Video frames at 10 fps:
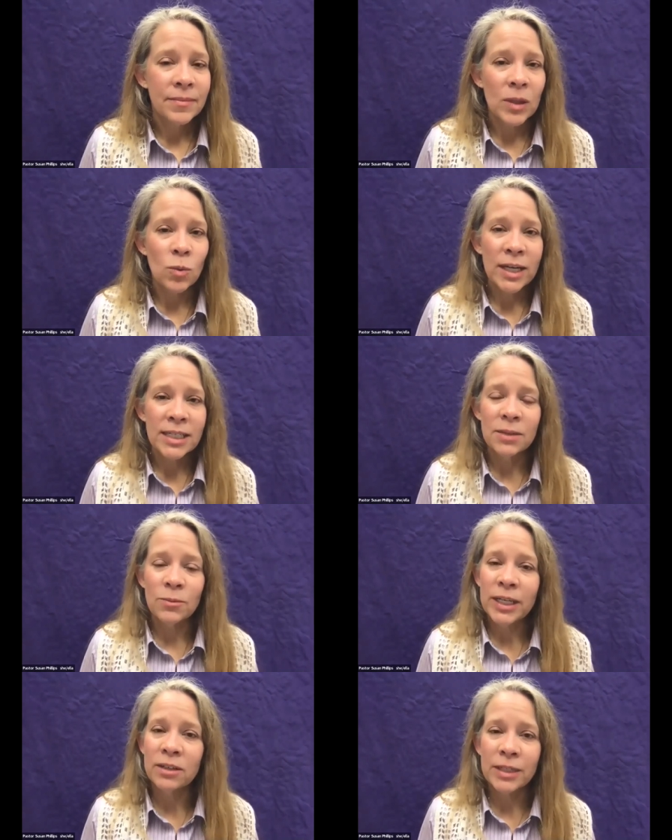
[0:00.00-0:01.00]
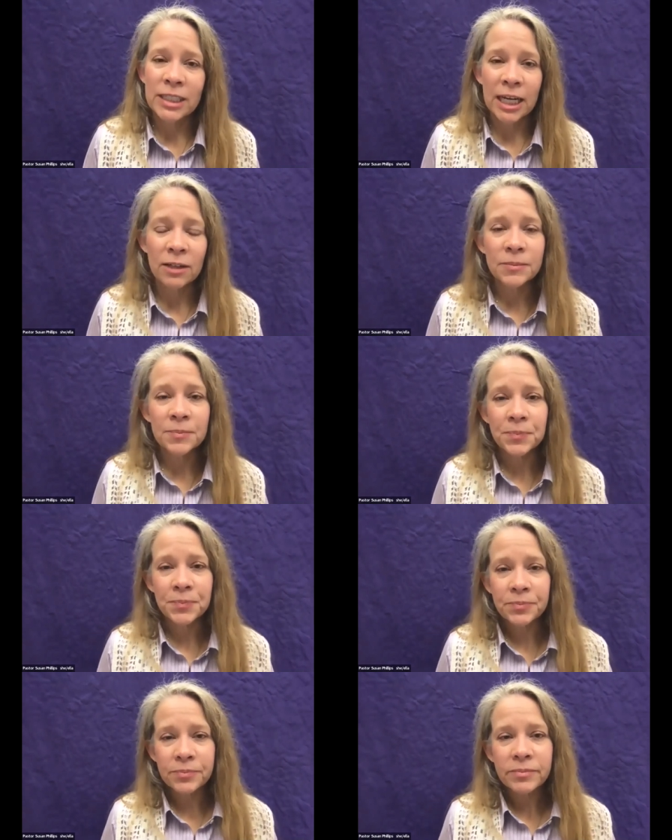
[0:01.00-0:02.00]
the ways that we can reach out.
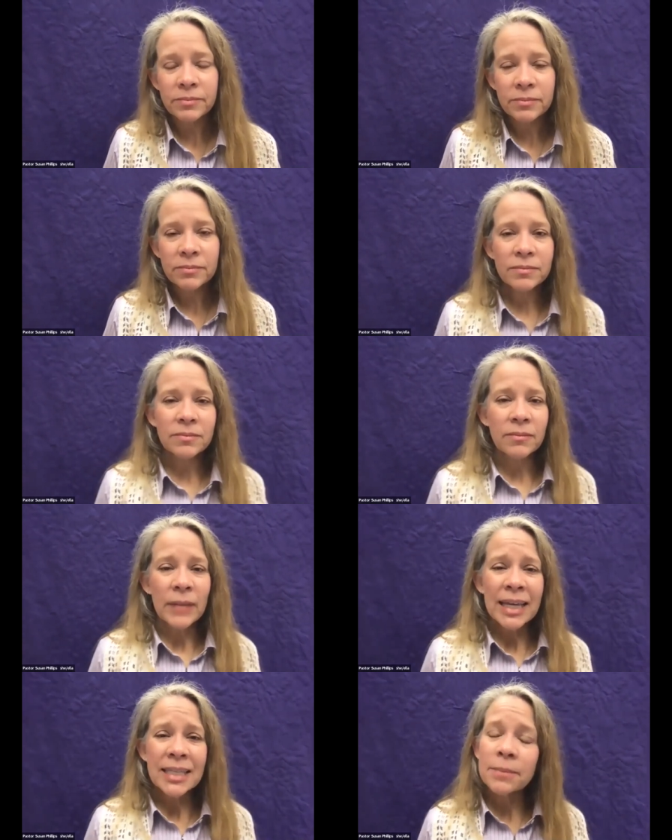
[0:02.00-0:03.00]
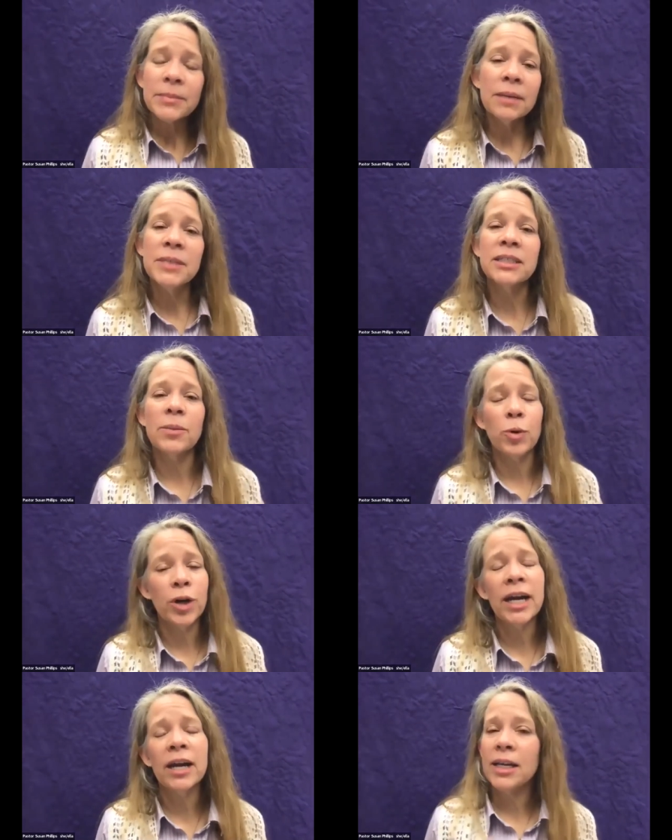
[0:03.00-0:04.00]
And sometimes it's a
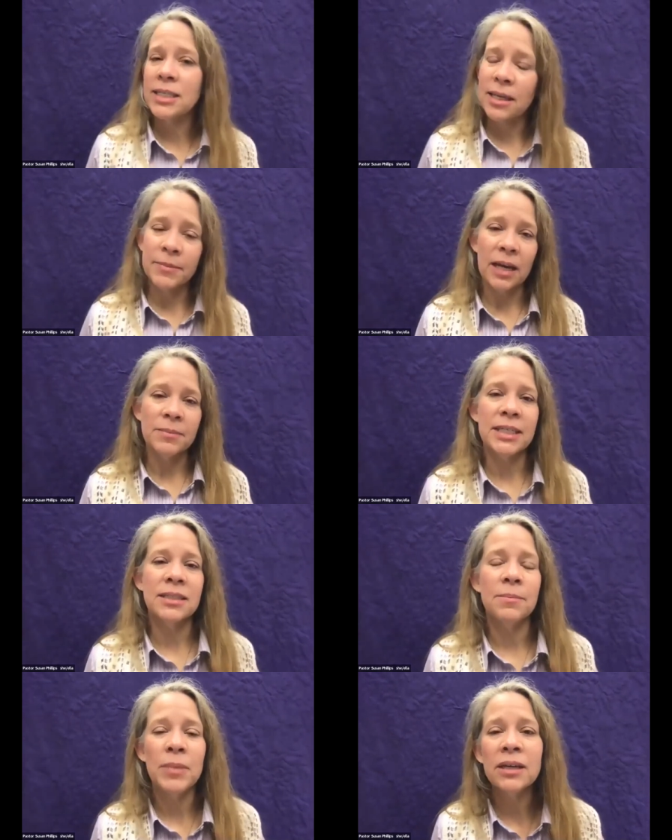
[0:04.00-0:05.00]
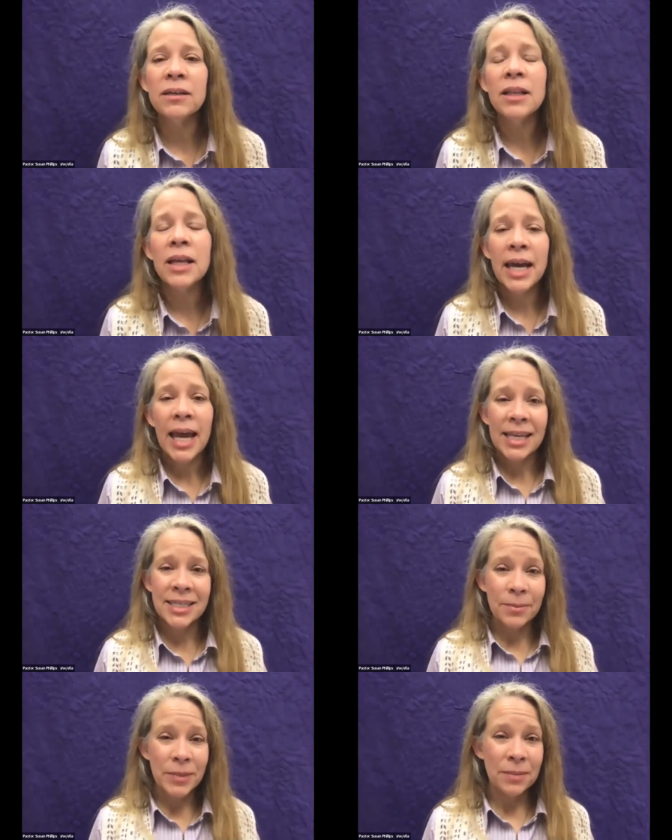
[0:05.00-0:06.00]
prayer, and sometimes it's a meal, and
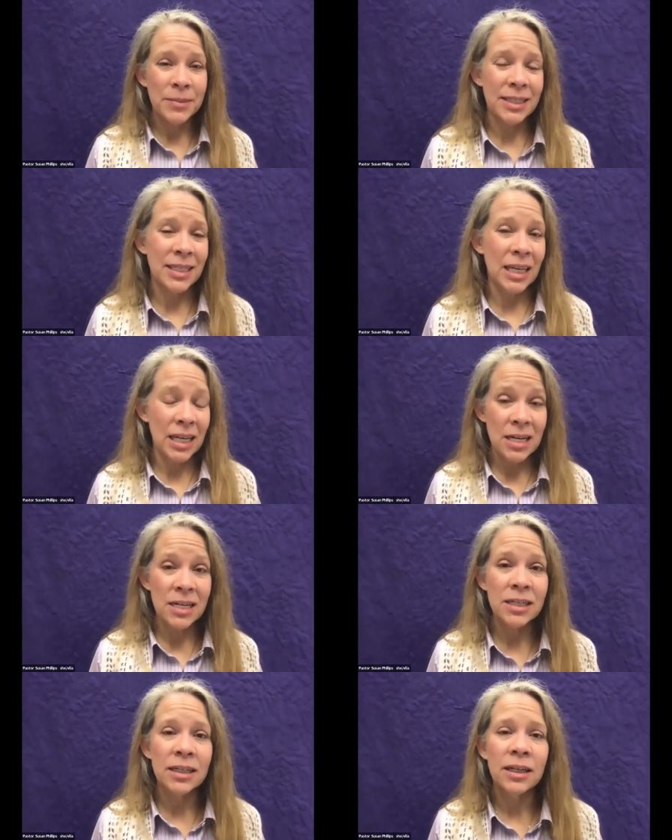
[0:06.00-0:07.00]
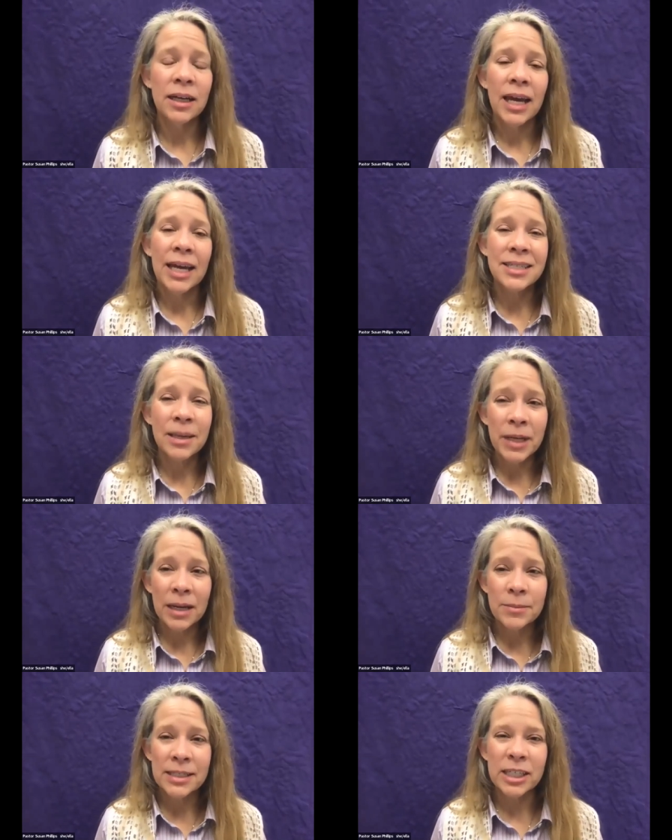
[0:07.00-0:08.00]
sometimes it's an ear, and
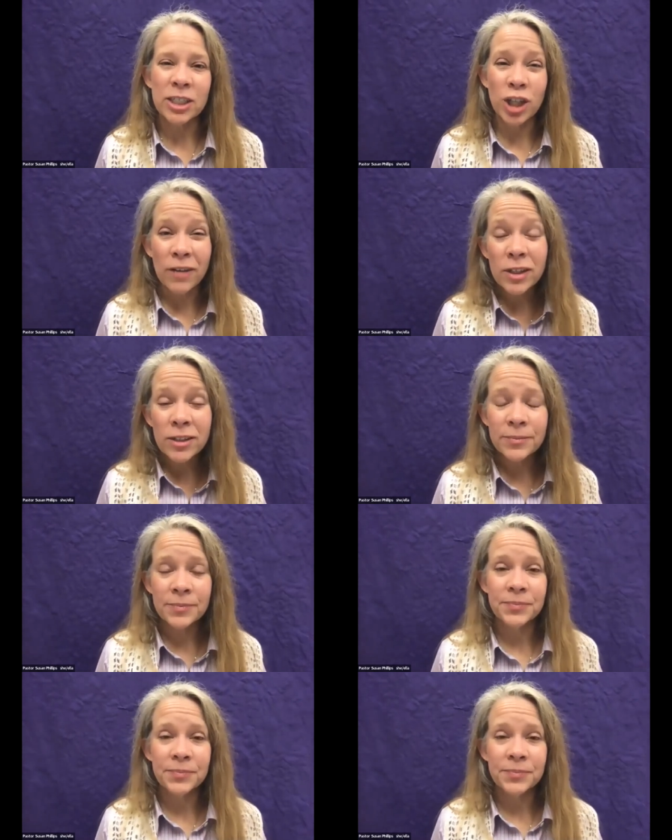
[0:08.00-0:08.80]
sometimes it's a shovel,